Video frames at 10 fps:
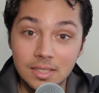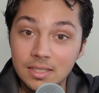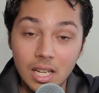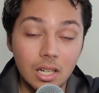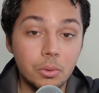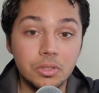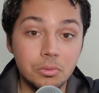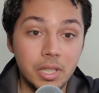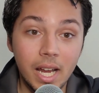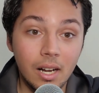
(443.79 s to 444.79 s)
He's not going
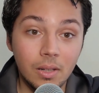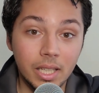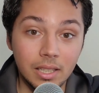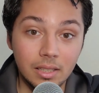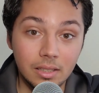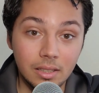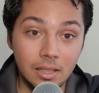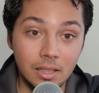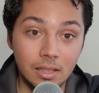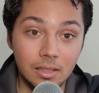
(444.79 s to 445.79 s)
to carry
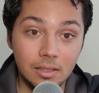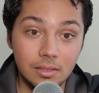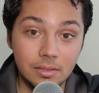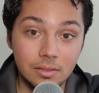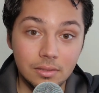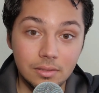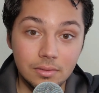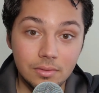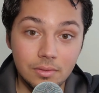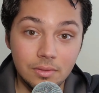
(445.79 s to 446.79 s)

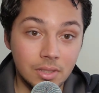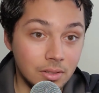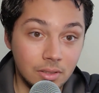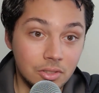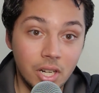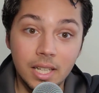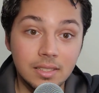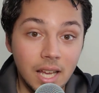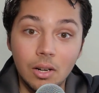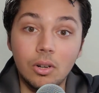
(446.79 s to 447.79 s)
the
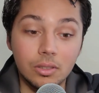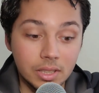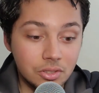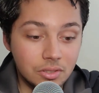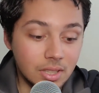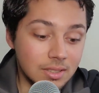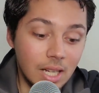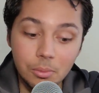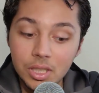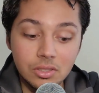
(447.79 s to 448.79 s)
Giants at all. It's just that's
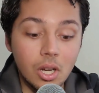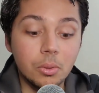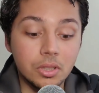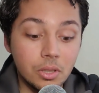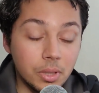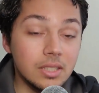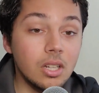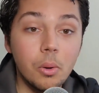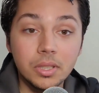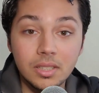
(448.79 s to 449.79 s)
not what he's going to do. He's
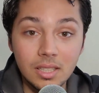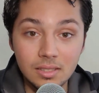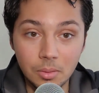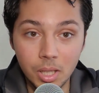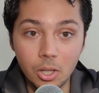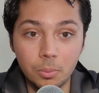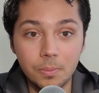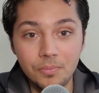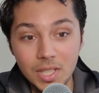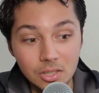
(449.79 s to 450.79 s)
going to need some help.
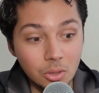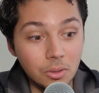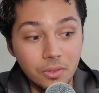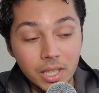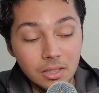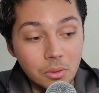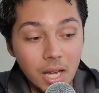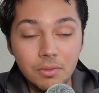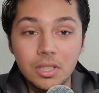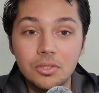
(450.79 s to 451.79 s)
So if they do
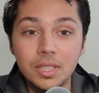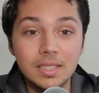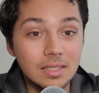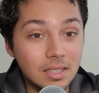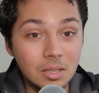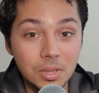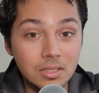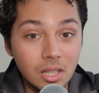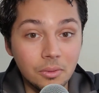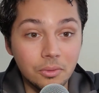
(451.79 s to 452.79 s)
have injuries, it's going to be
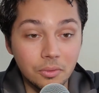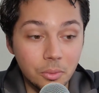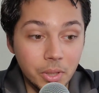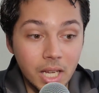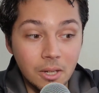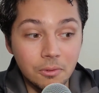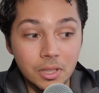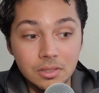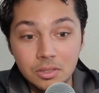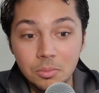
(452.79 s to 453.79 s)
tough for the
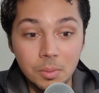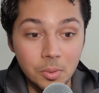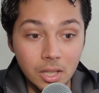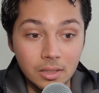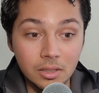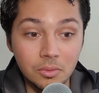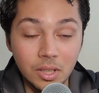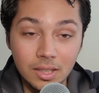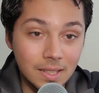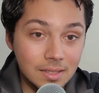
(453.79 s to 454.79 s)
offense to be productive
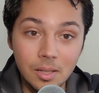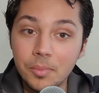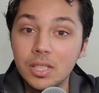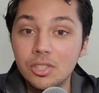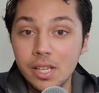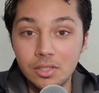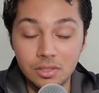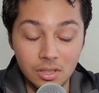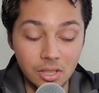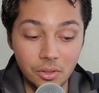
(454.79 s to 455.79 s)
unless something
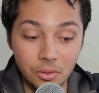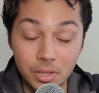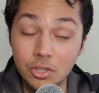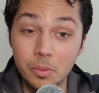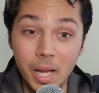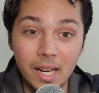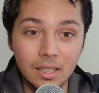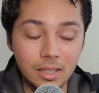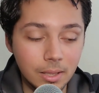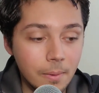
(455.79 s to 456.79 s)
changes in year 3
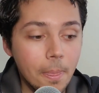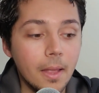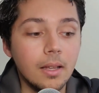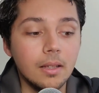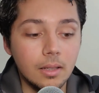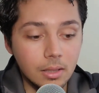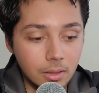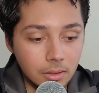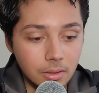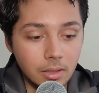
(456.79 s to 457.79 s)
dramatically.
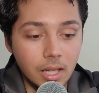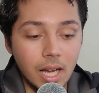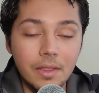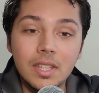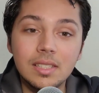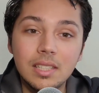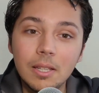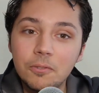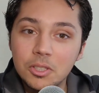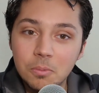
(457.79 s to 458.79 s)
The
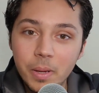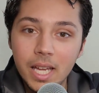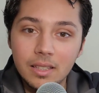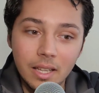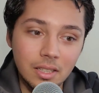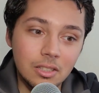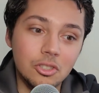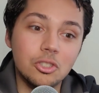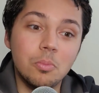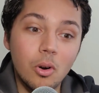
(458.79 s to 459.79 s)
safest bet, I think the
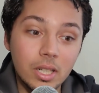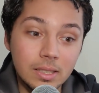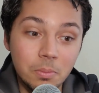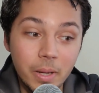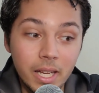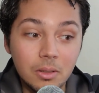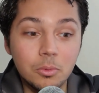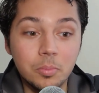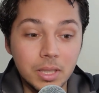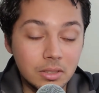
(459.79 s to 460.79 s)
smartest bet
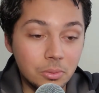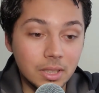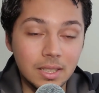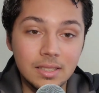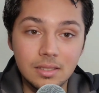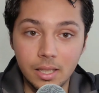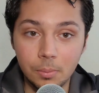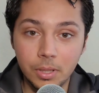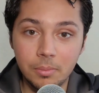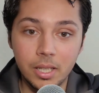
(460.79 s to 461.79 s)
would be to at least take a
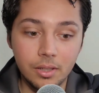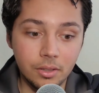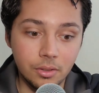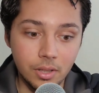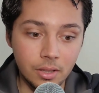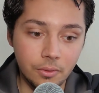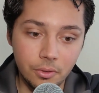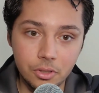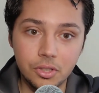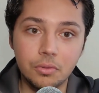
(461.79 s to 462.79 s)
playmaker in the
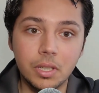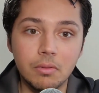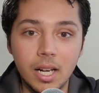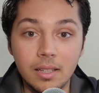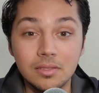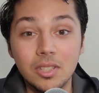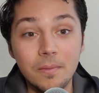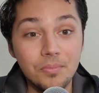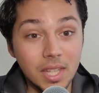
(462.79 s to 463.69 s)
first 3 rounds.